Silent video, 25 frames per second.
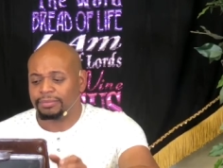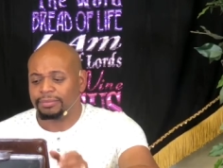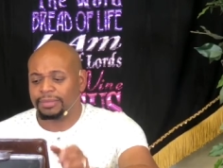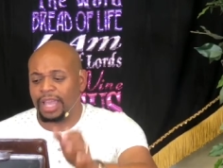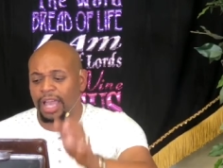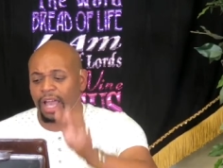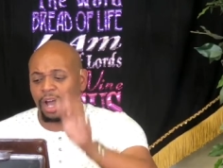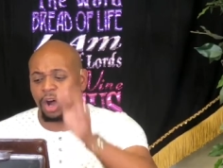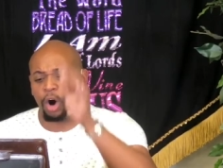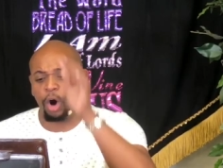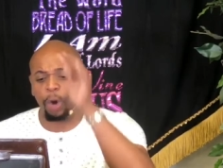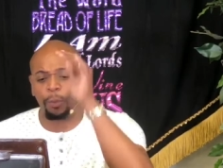
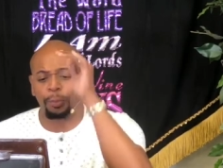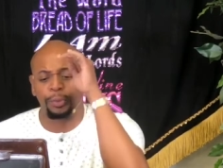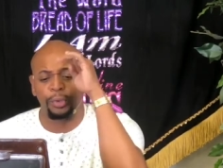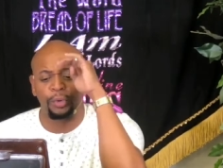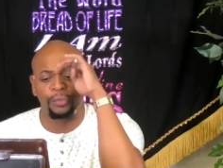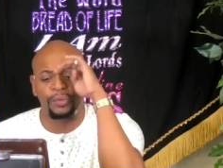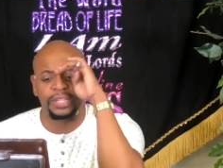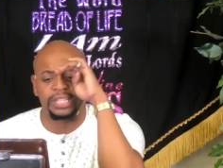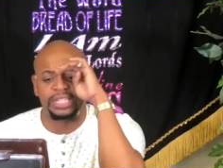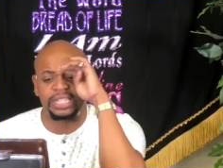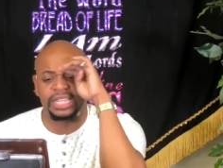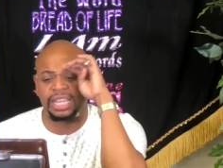I hope you're
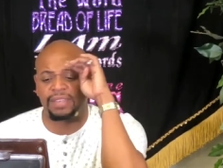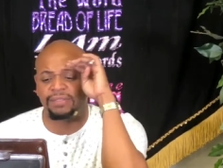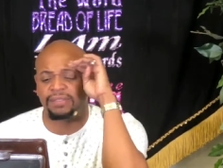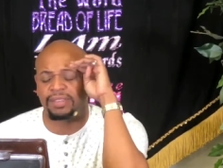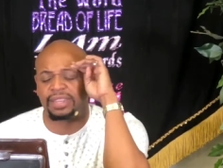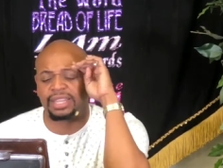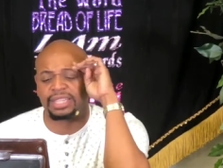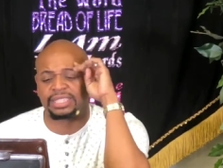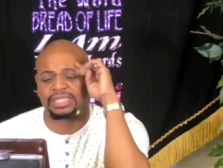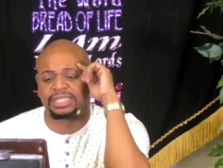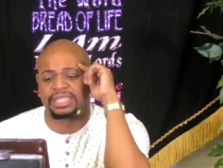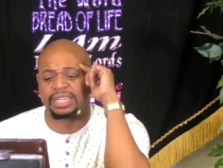receiving
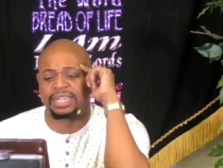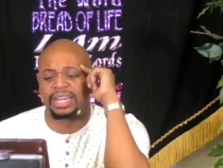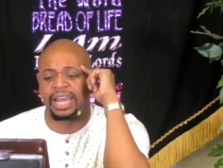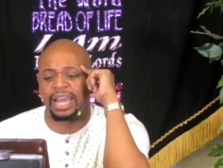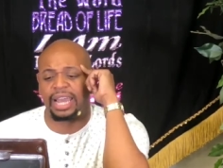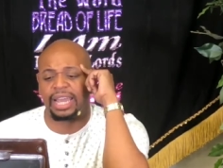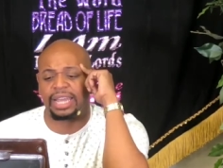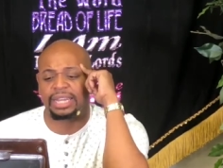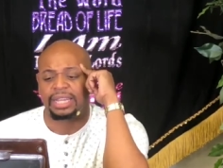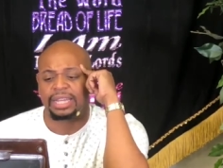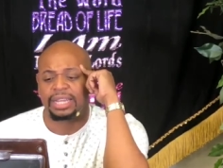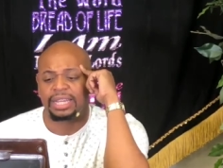this
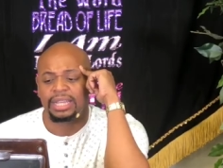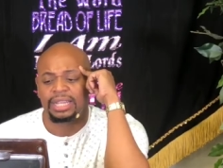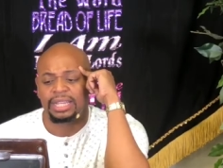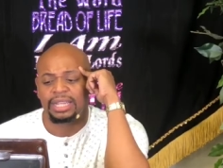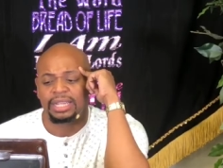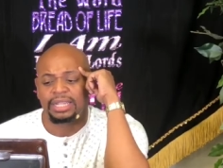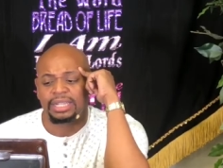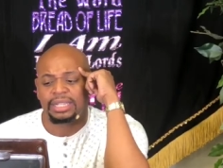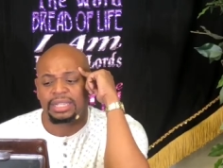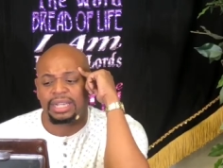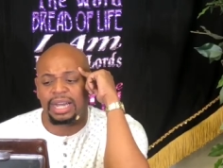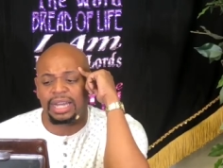tonight.
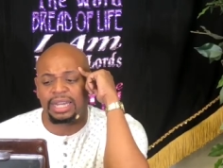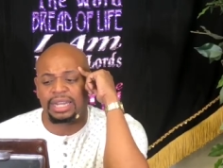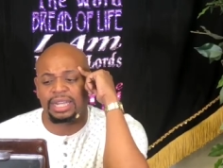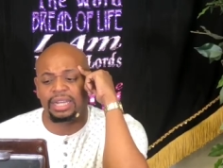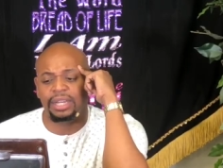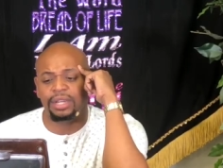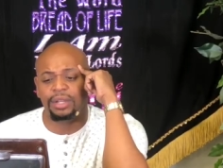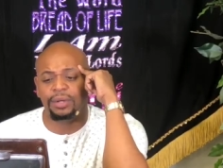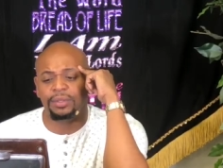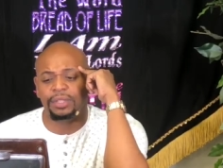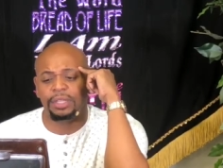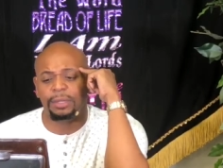
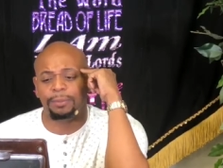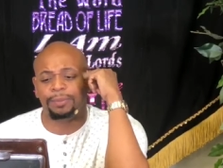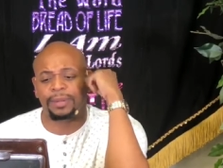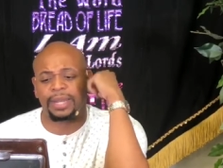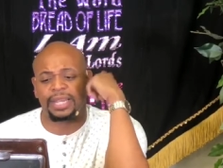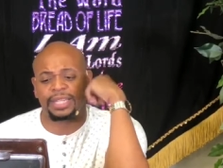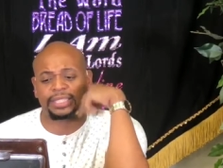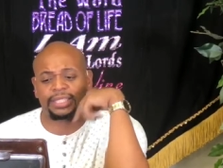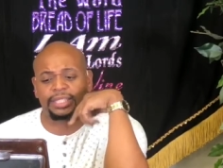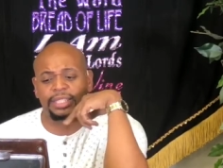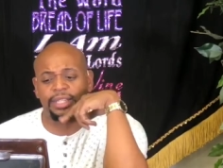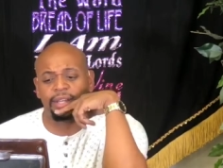Hallelujah.
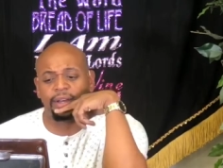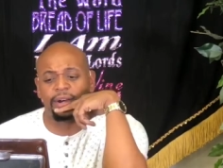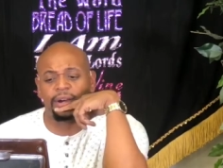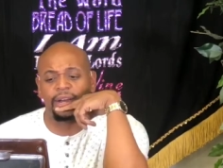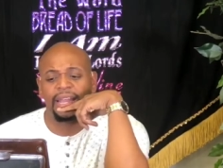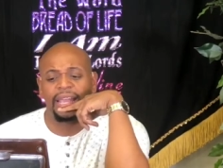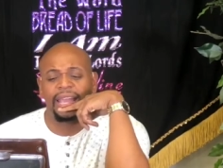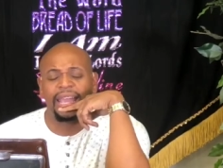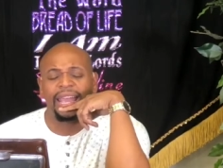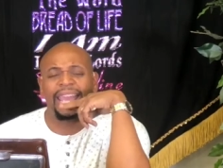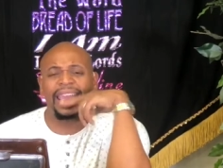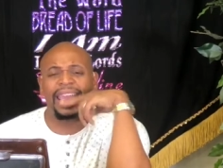Bless the
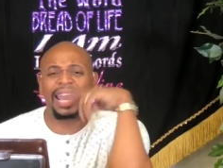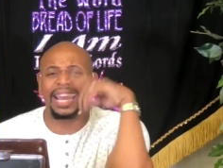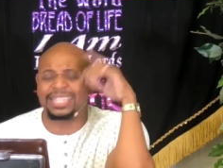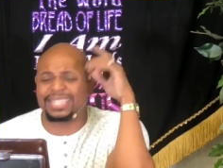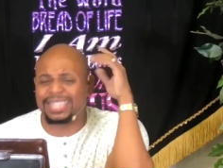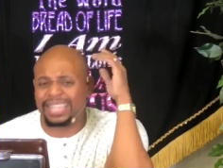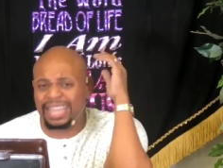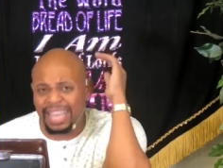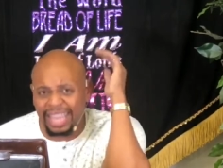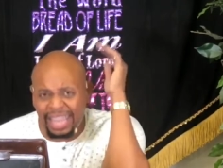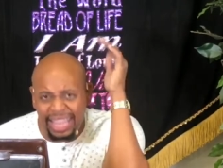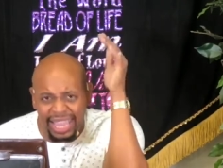Lord. It's
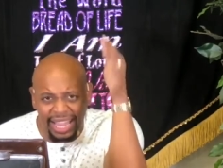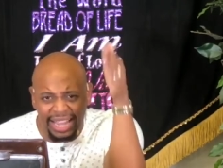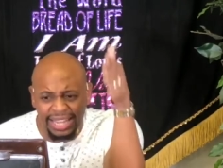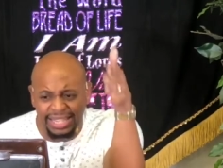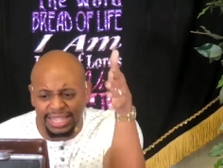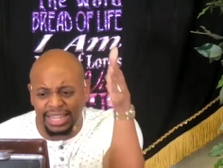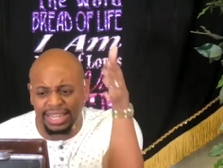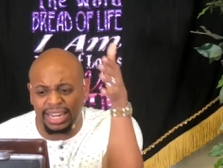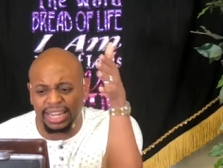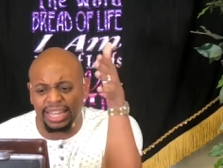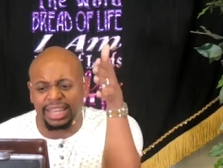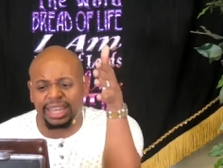
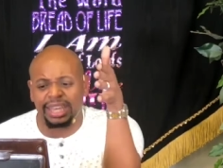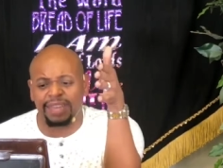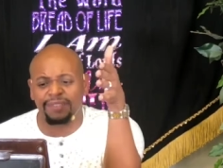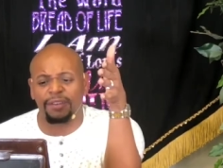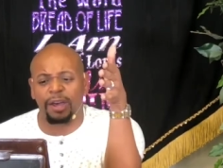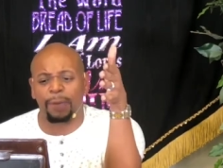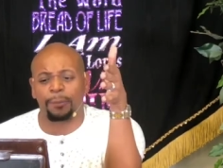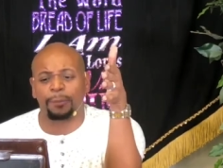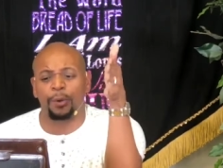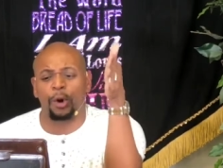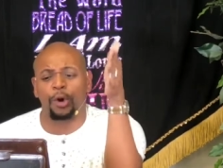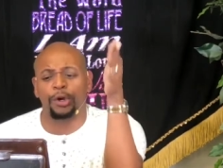easy to give
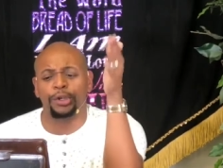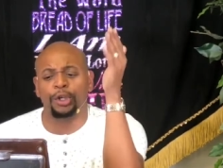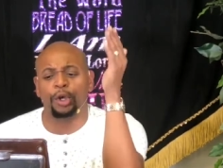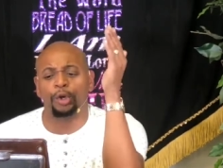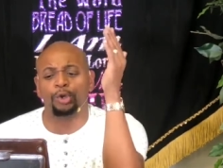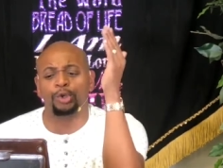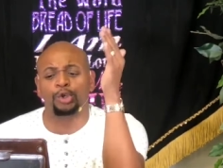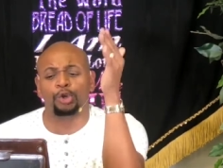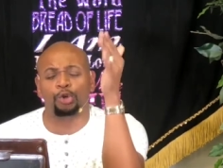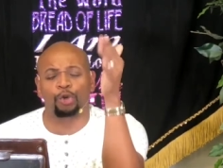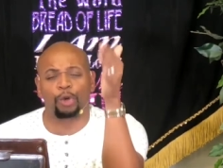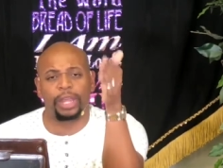up on your
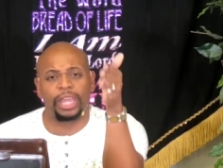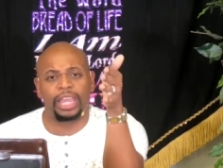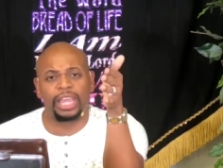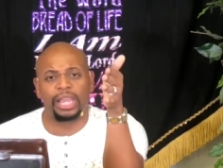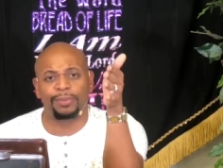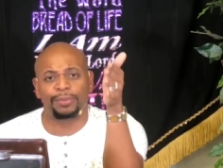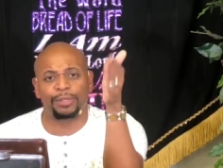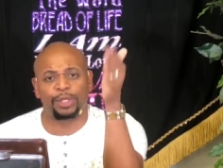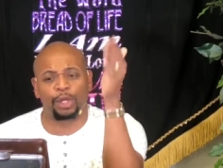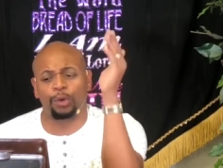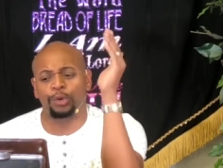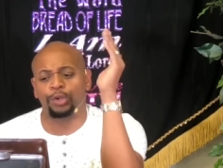
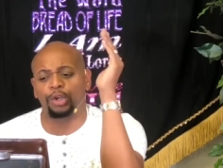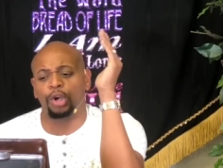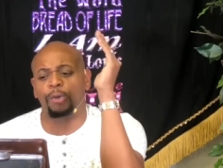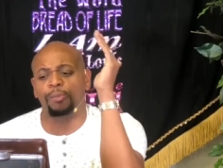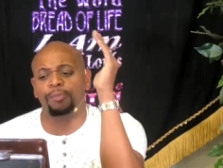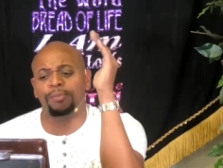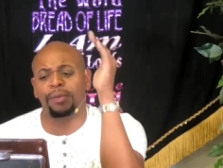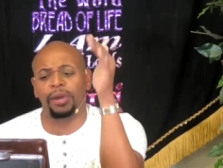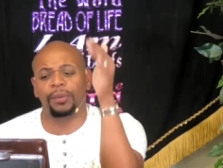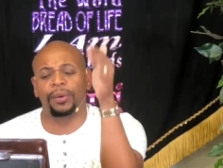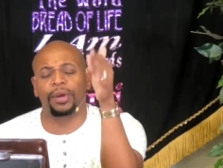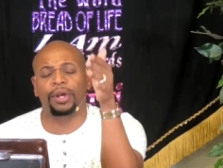dreams, on your
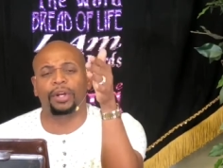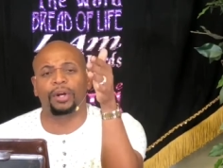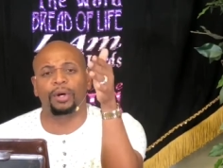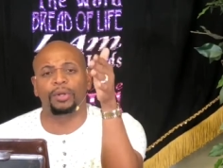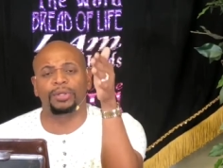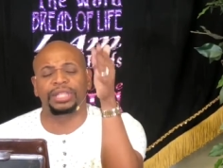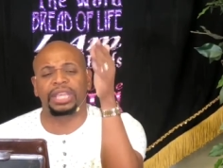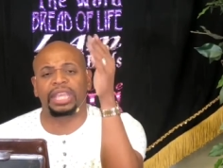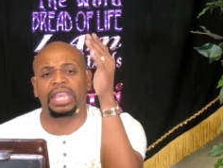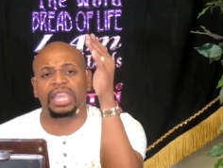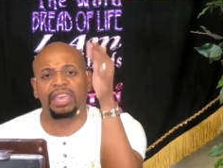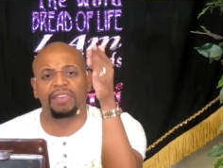
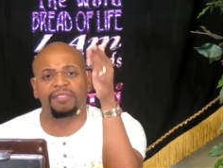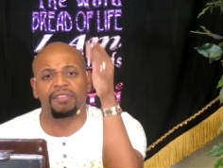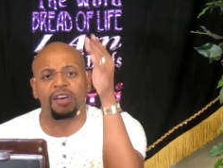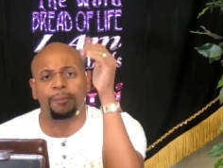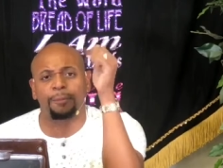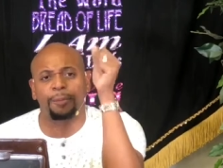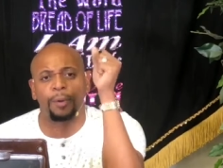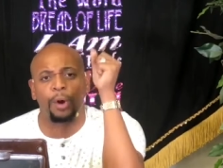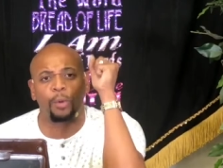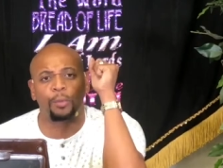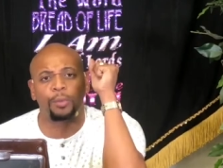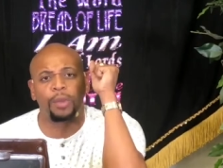miracles, and give
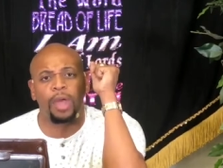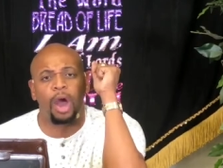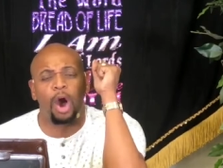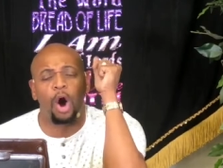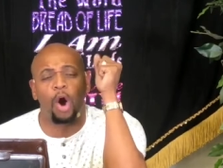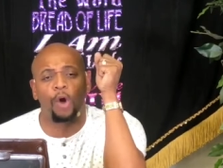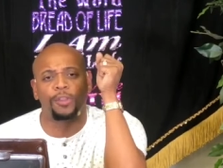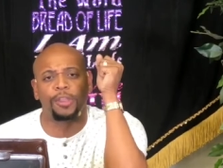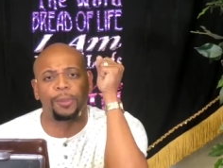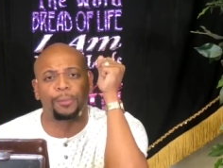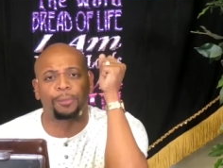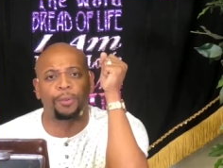up on,
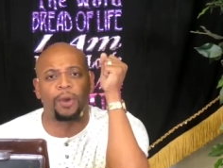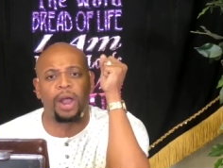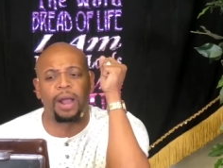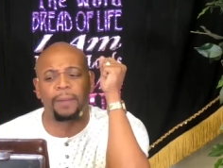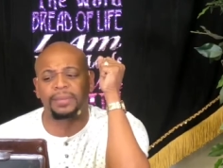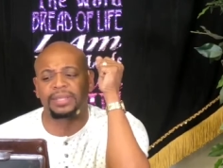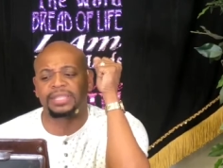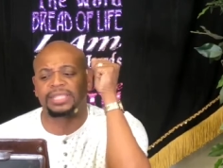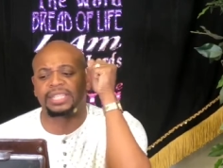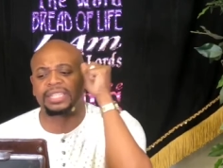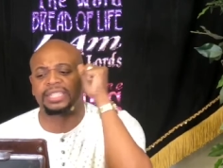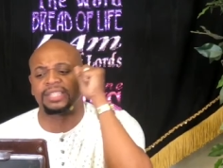on the
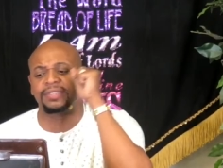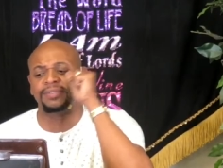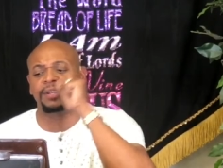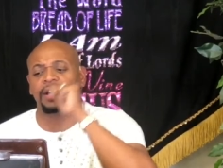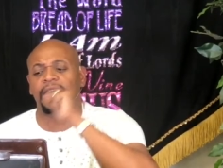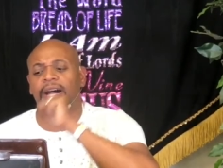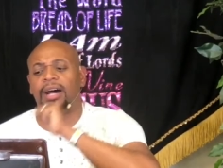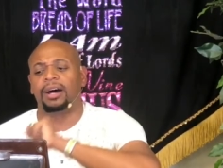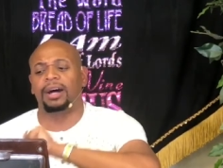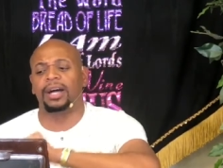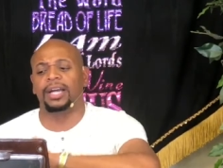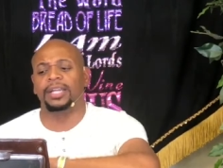promises of
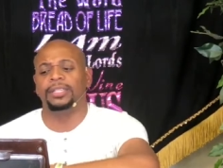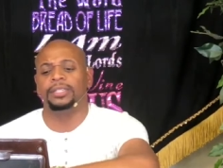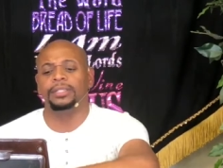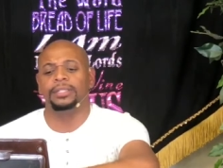God.